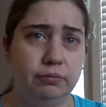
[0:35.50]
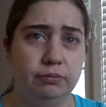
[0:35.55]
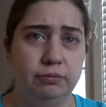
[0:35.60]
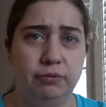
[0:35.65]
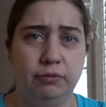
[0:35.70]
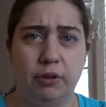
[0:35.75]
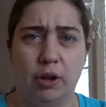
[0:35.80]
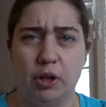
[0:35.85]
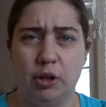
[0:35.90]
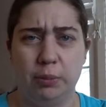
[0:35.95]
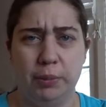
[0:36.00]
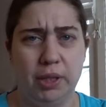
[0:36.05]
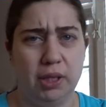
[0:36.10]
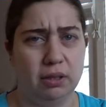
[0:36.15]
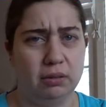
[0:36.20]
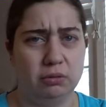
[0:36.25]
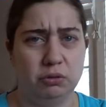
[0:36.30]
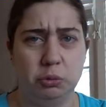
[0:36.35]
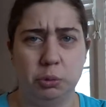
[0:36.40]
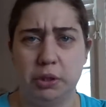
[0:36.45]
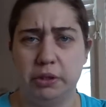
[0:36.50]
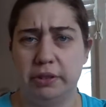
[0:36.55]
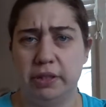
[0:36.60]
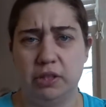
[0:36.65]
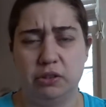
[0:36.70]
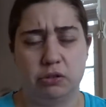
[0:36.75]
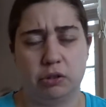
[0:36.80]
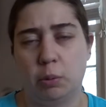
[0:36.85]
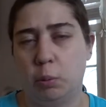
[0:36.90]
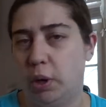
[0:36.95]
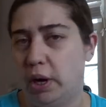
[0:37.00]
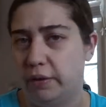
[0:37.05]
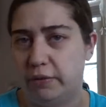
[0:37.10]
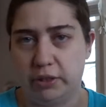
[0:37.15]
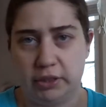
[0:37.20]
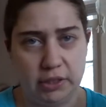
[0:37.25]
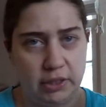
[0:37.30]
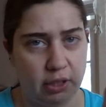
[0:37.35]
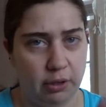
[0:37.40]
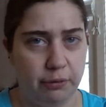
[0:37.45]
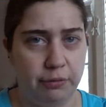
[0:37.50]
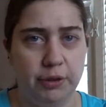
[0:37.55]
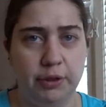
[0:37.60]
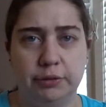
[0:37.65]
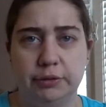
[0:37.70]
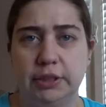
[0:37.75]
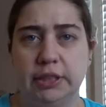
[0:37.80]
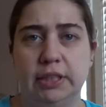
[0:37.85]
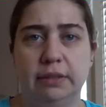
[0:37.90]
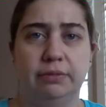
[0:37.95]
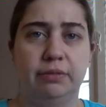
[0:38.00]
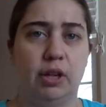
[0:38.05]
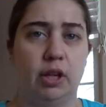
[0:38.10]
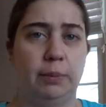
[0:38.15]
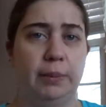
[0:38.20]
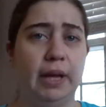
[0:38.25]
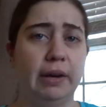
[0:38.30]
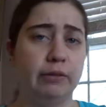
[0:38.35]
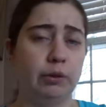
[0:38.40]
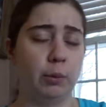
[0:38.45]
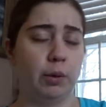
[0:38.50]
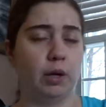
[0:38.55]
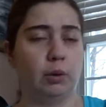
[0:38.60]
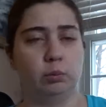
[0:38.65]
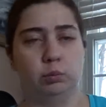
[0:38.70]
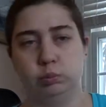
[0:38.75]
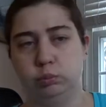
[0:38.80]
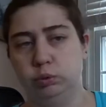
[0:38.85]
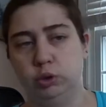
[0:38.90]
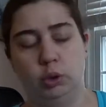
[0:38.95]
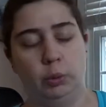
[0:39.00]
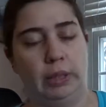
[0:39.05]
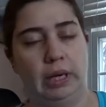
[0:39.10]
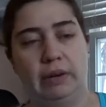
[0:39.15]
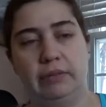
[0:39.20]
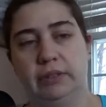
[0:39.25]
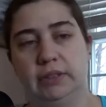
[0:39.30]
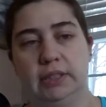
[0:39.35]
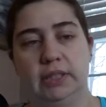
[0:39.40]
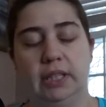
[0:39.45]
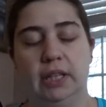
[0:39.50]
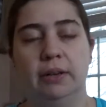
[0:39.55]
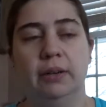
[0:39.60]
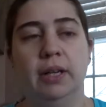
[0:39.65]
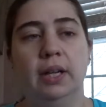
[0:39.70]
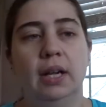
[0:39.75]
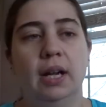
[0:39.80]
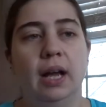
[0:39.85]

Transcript: Follow me on Twitter and Instagram, whatever, you know, feel free to follow me everywhere, do whatever, you know.